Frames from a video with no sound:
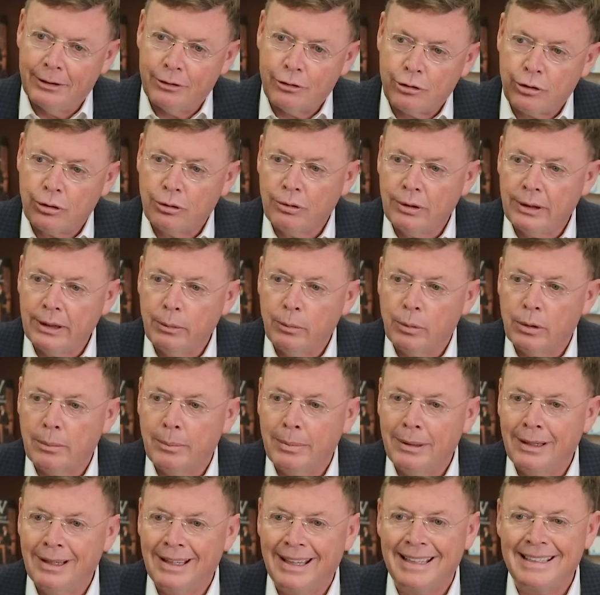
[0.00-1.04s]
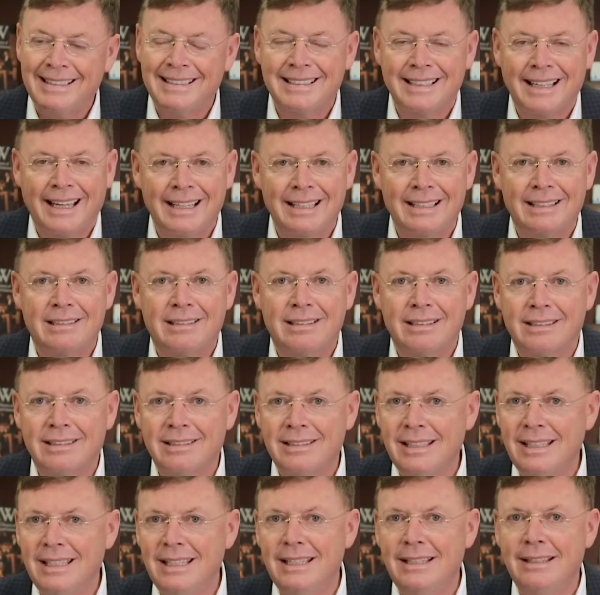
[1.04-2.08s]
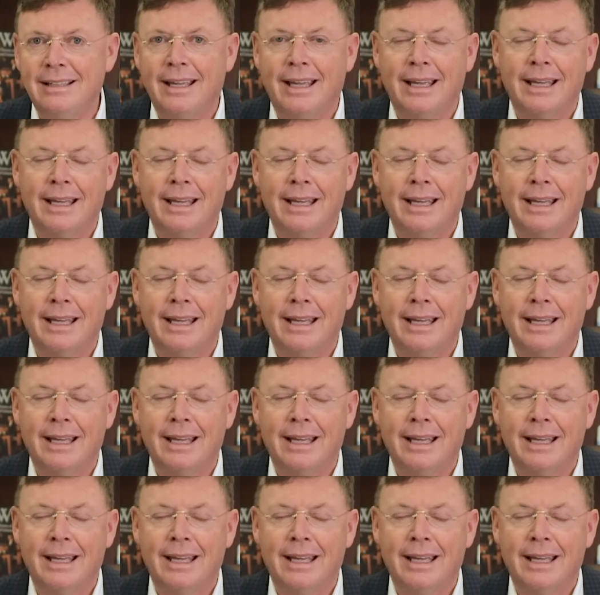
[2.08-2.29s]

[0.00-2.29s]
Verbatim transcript: Truly would have been a sight to see.